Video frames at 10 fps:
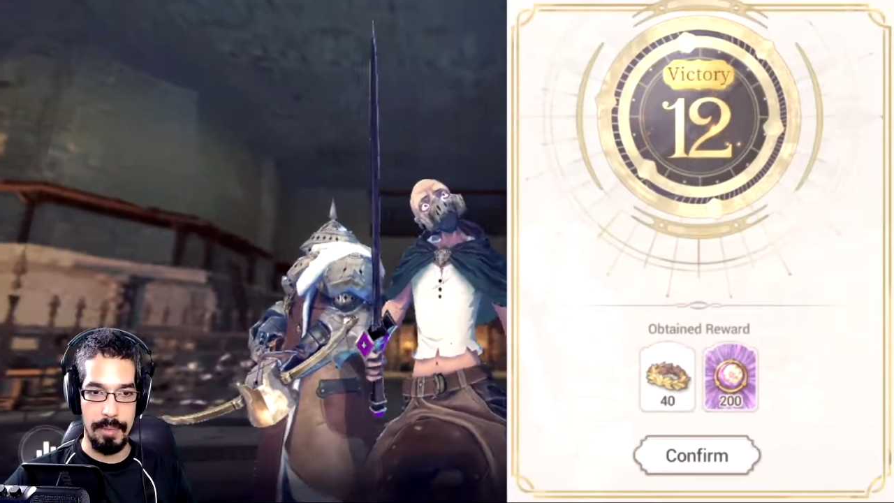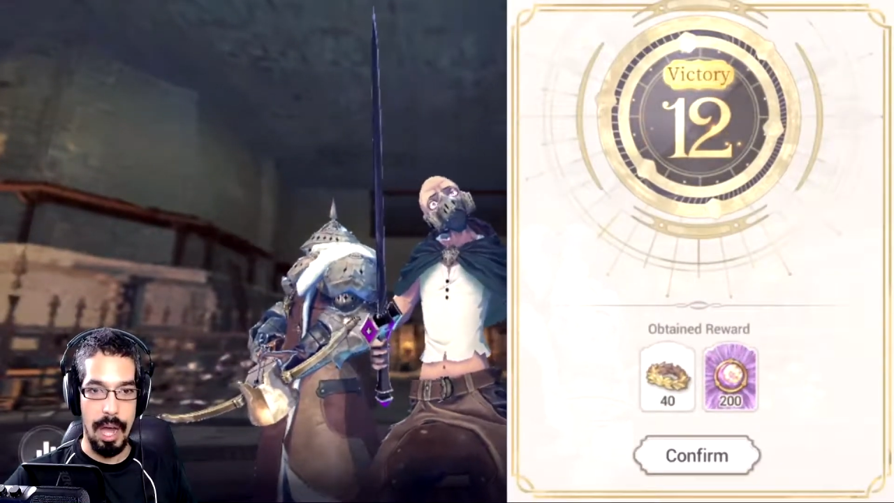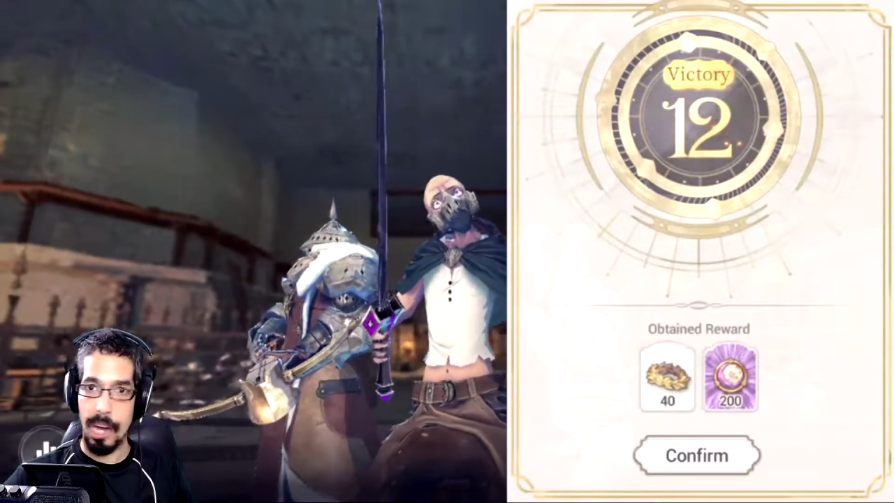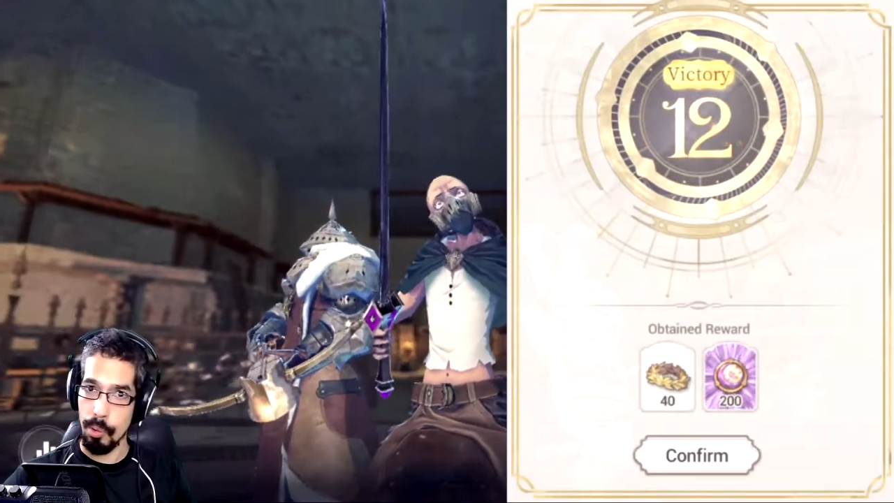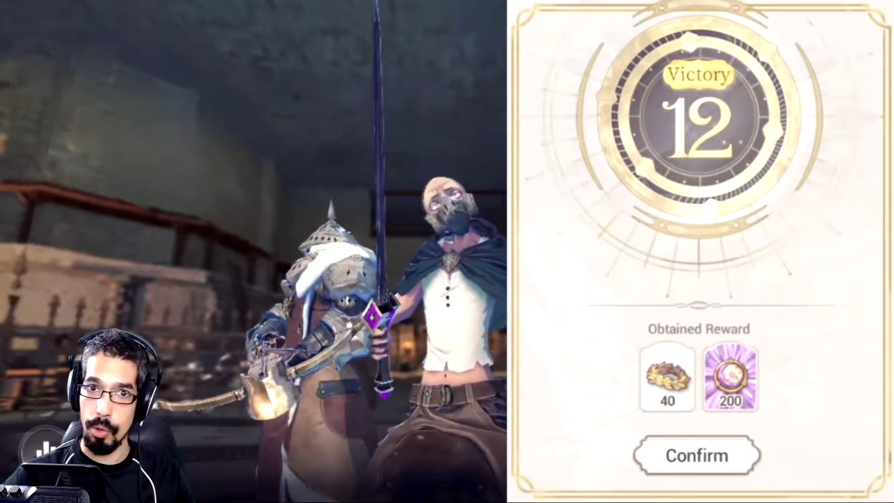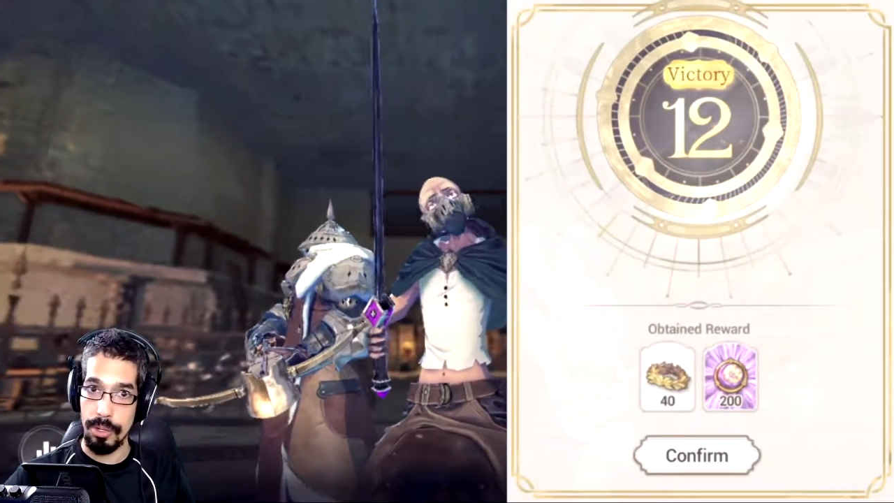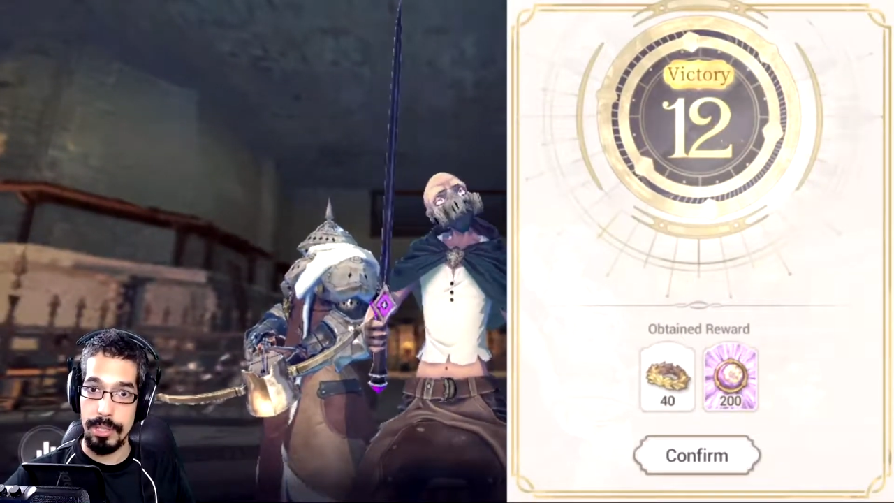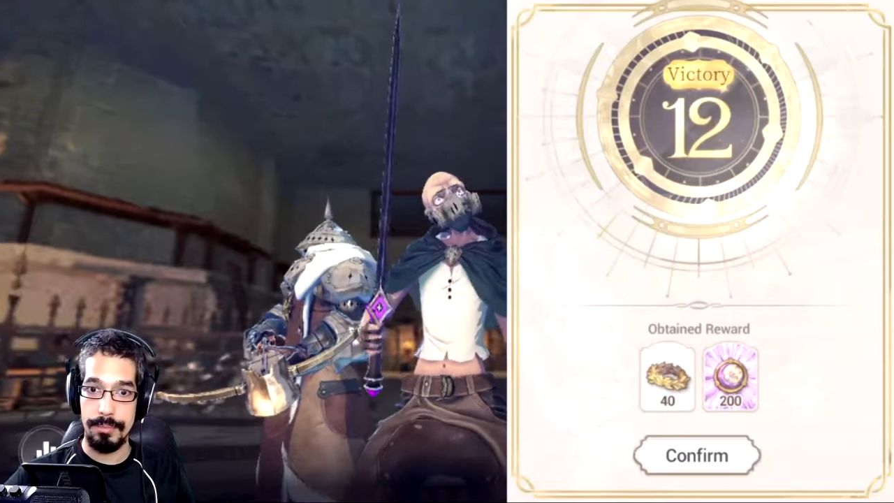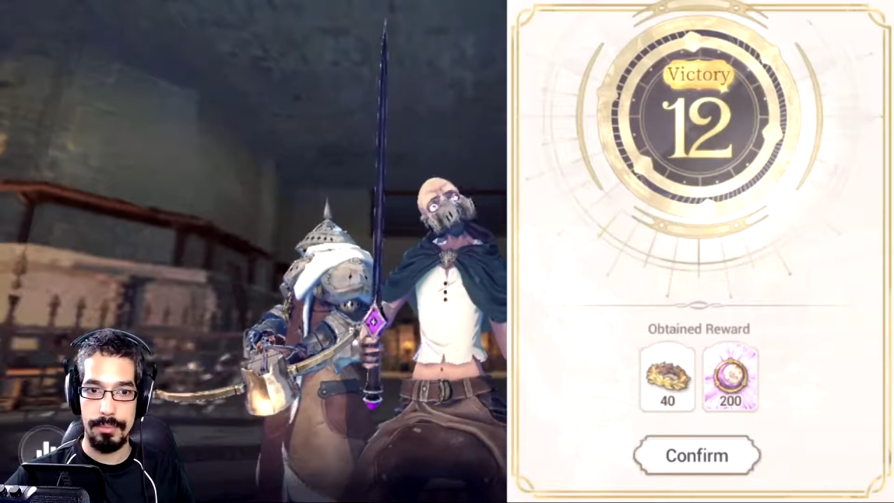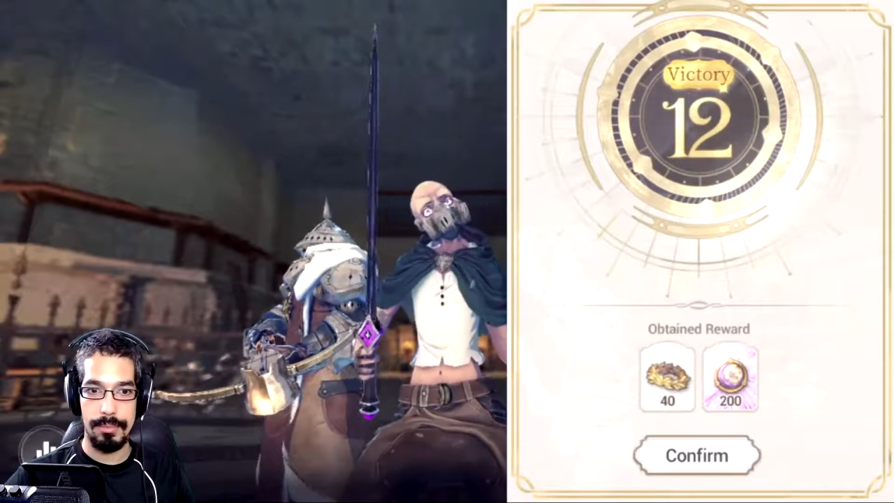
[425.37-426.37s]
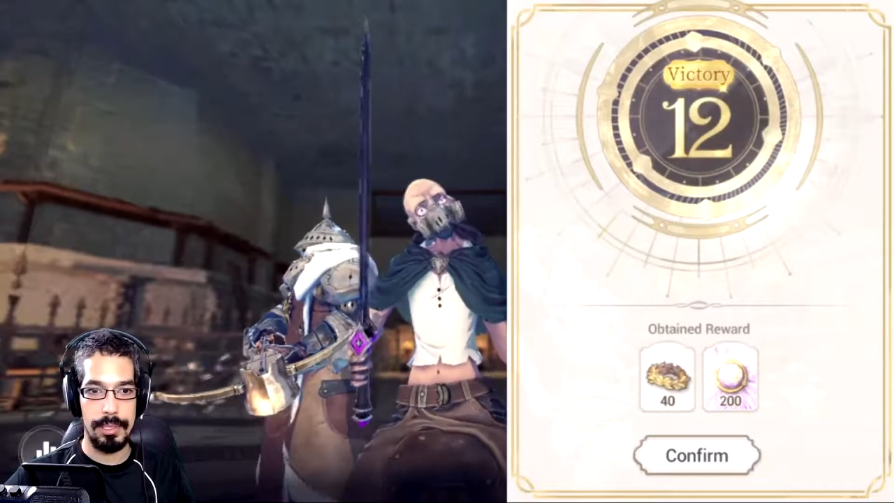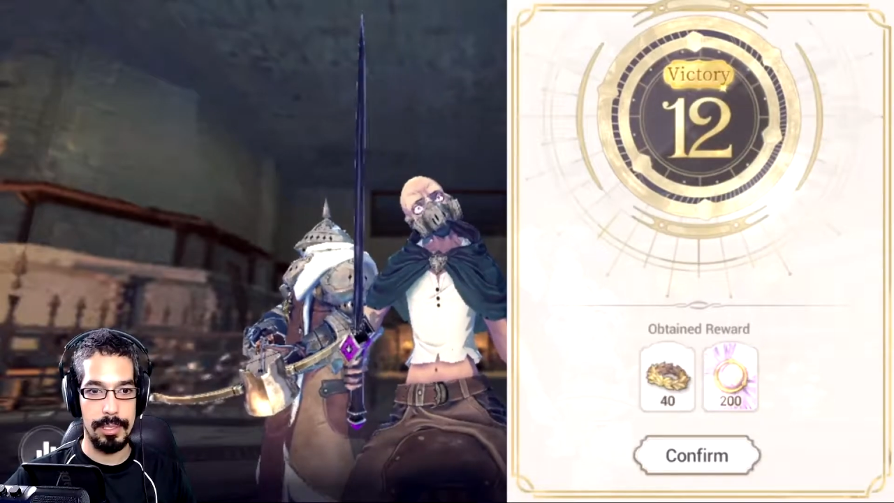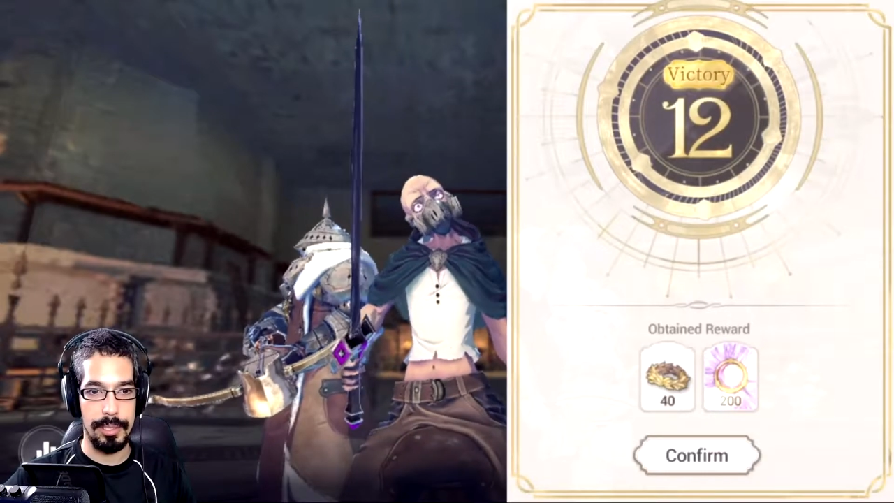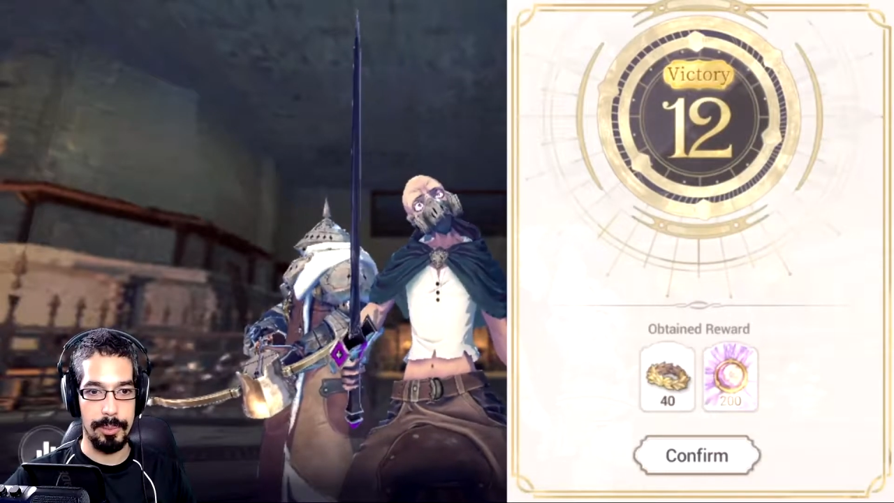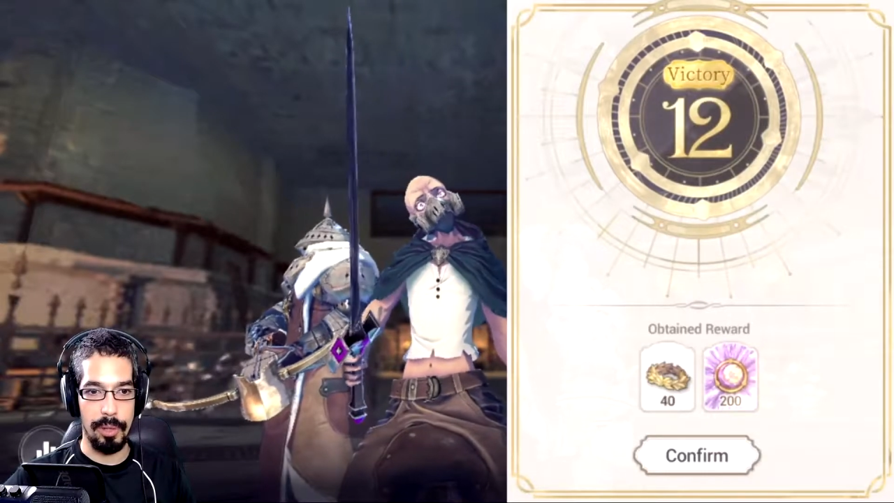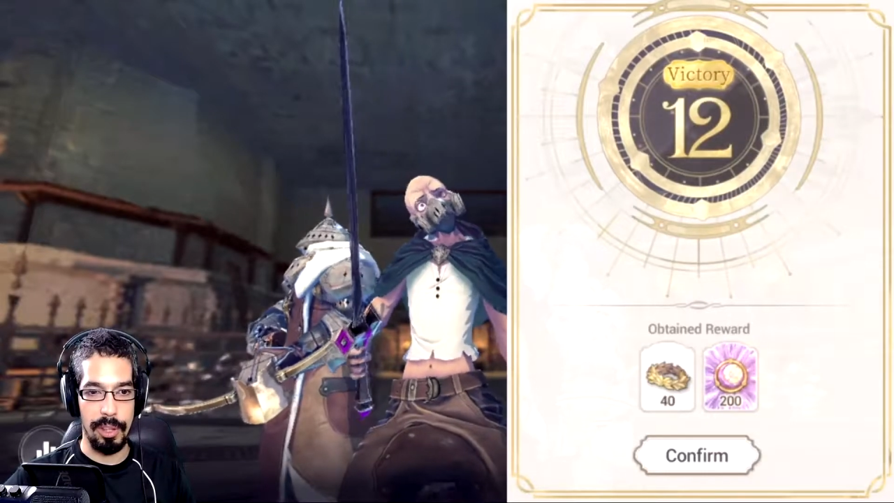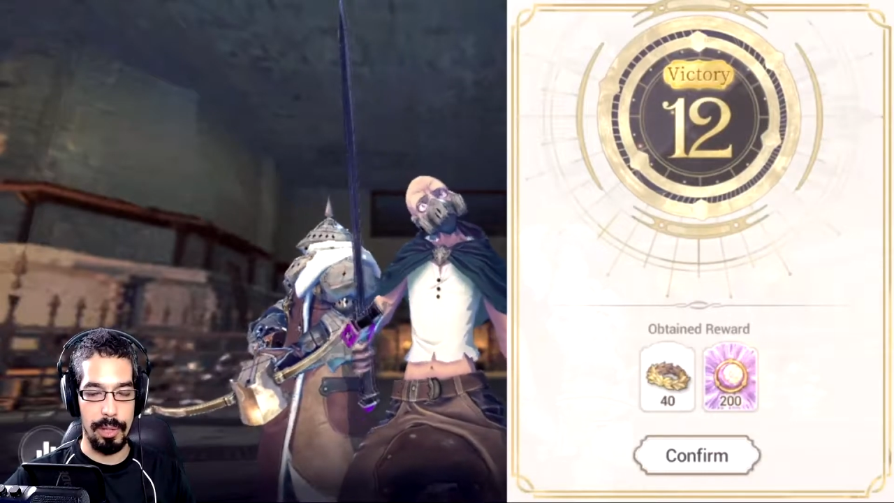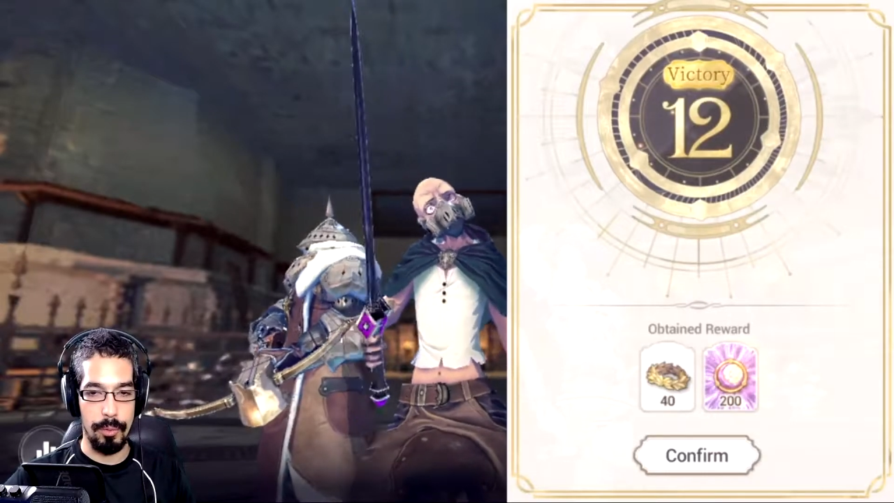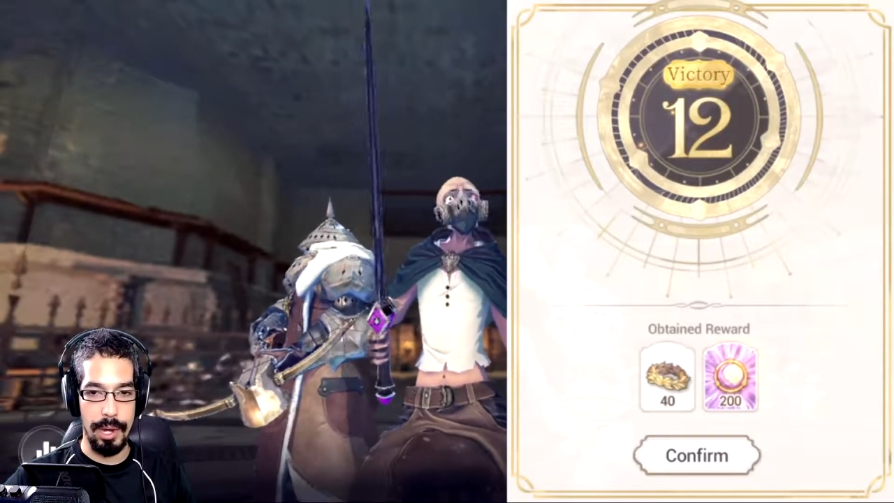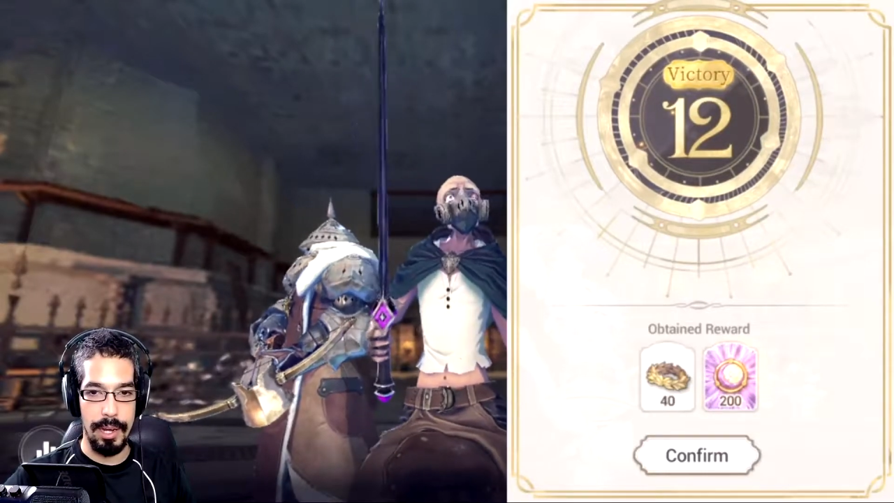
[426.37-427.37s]
hard work. Let's put it
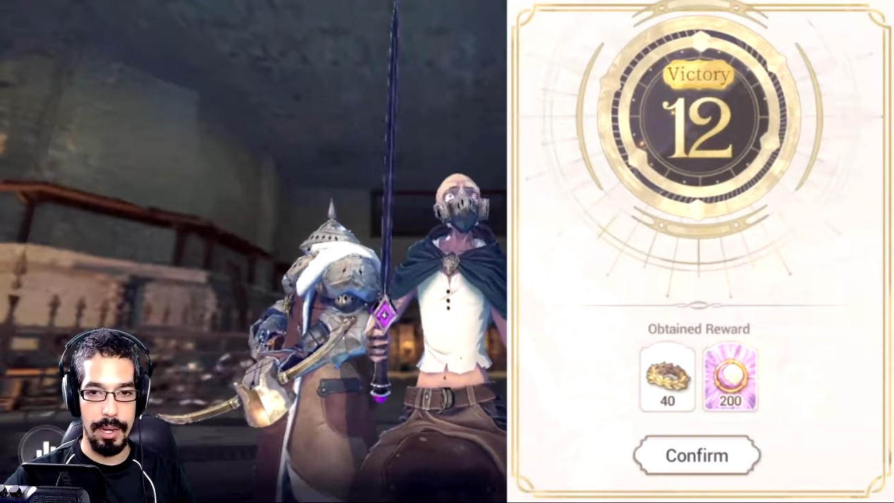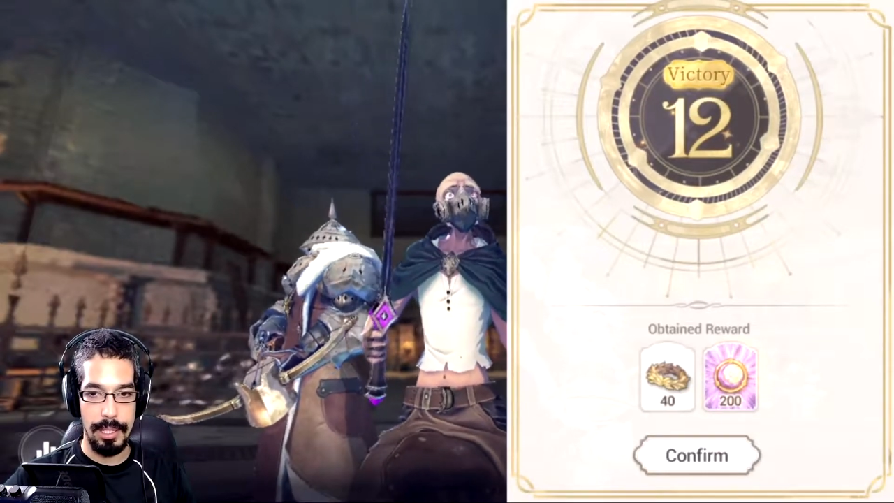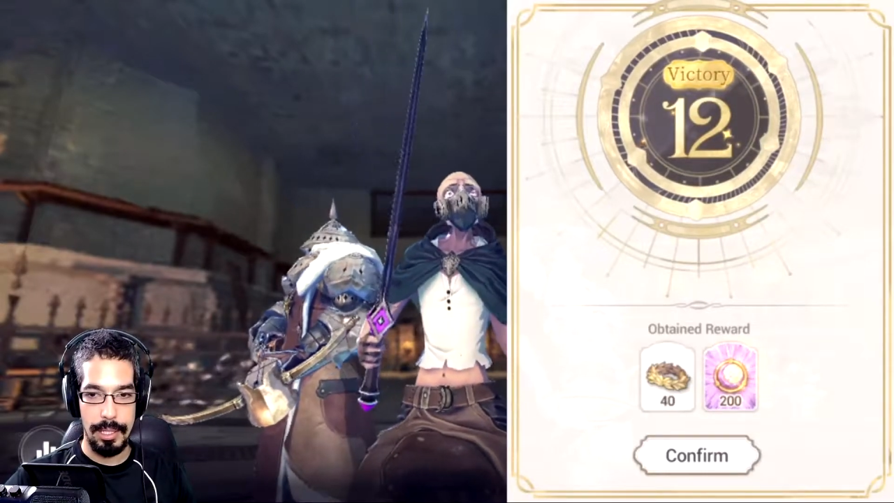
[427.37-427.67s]
that way.